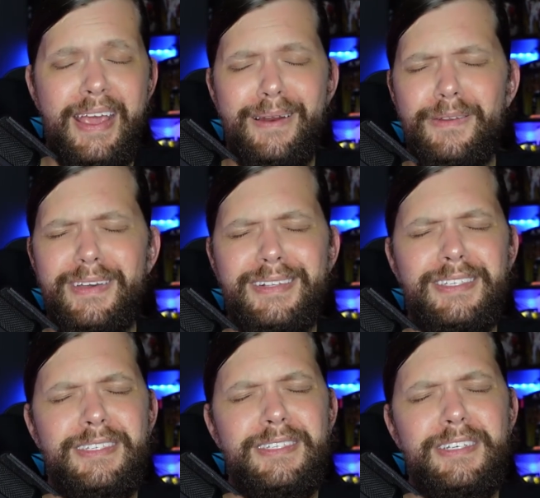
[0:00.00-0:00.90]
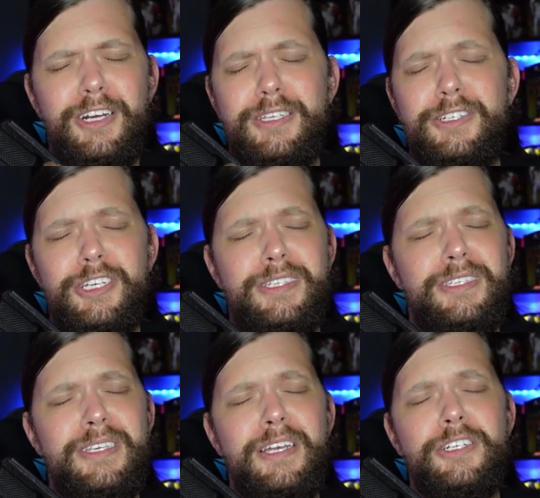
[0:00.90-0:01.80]
and it's just, just
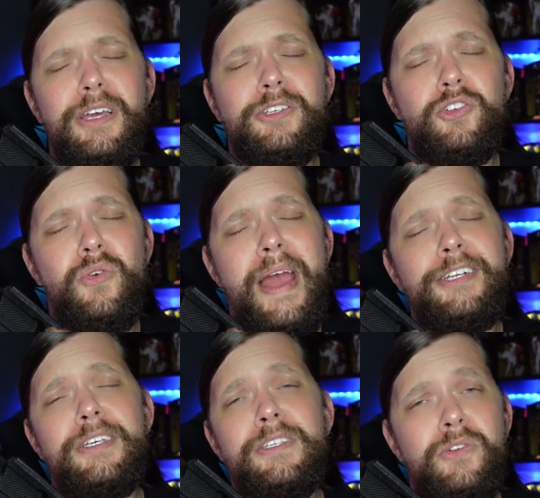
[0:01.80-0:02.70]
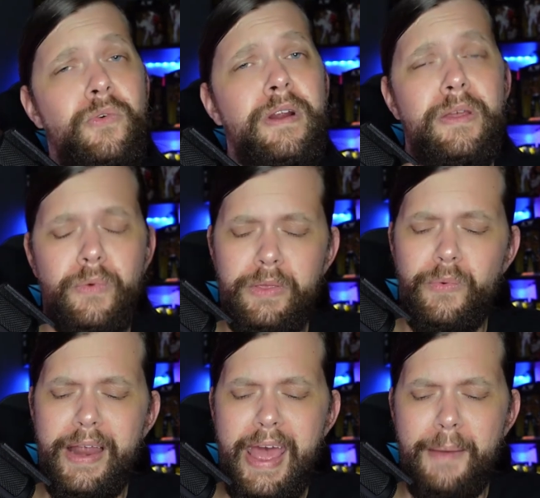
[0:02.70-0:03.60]
such a tragic story with
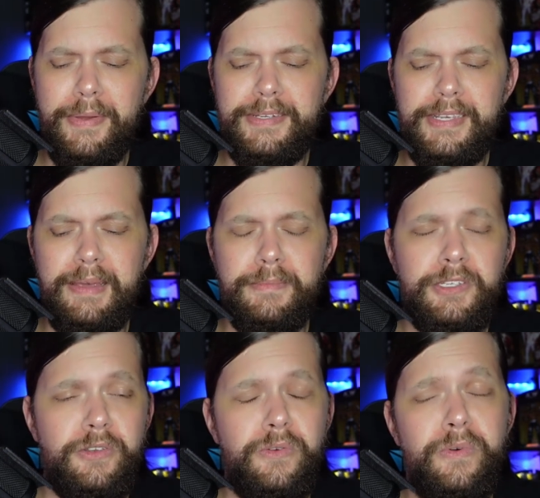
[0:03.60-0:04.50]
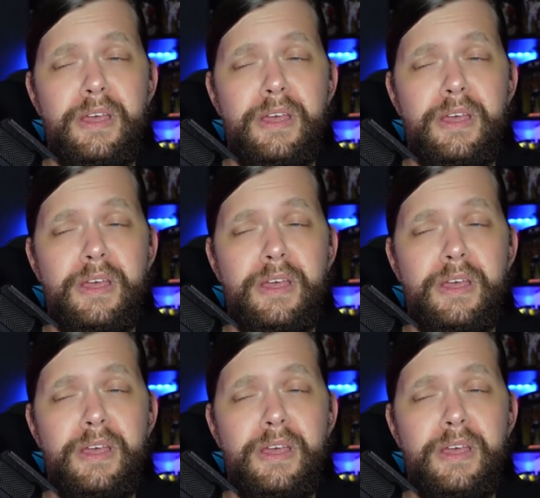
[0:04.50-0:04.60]
what happened to him, too,